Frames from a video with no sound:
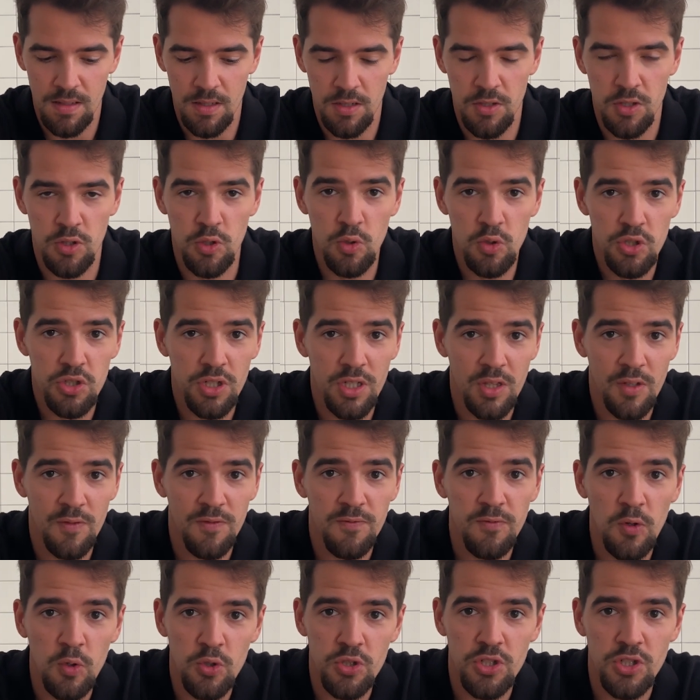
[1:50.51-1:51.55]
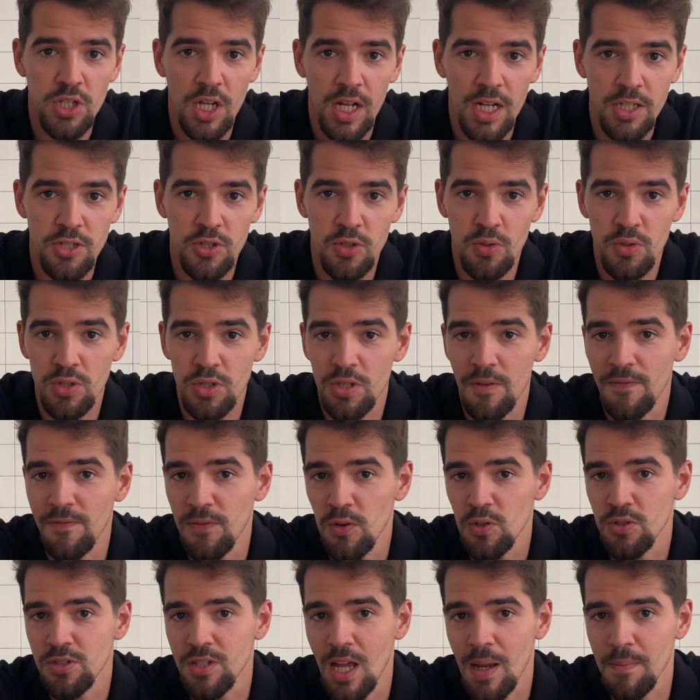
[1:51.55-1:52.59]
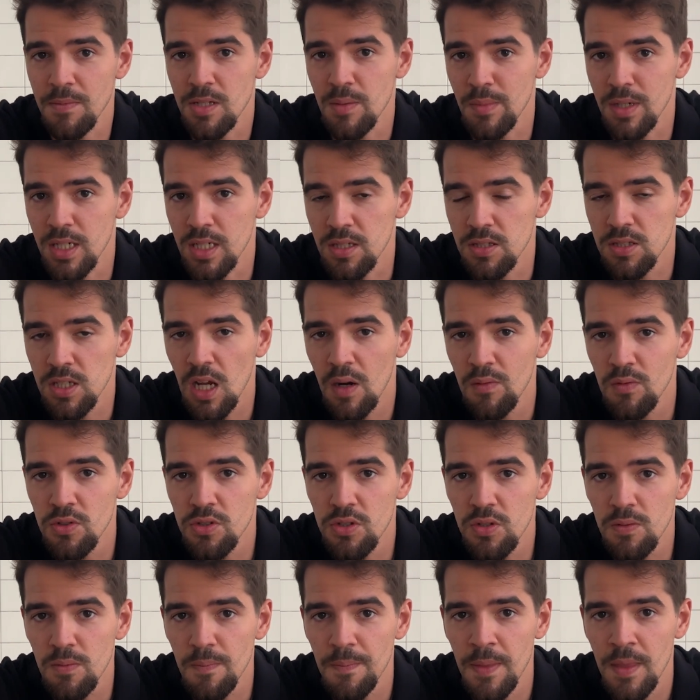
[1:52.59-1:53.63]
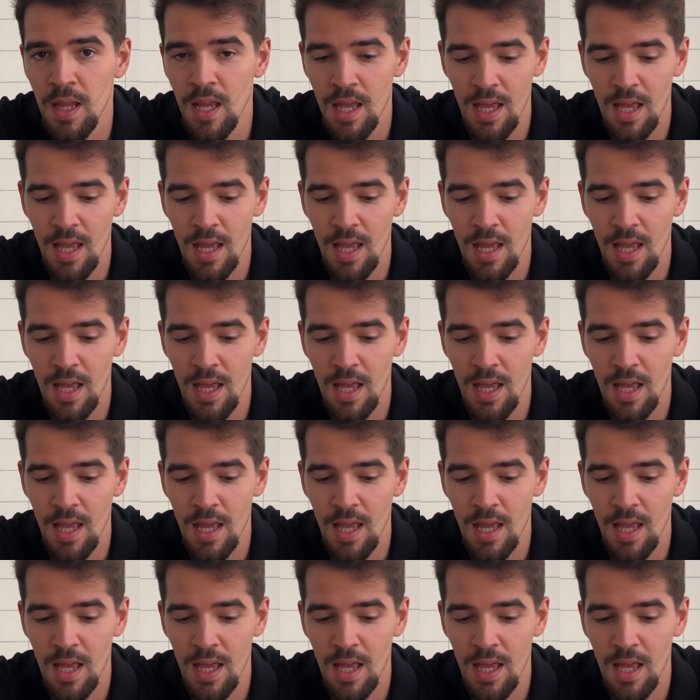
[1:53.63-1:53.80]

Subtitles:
usually the first touch, usually the first time somebody discovers you,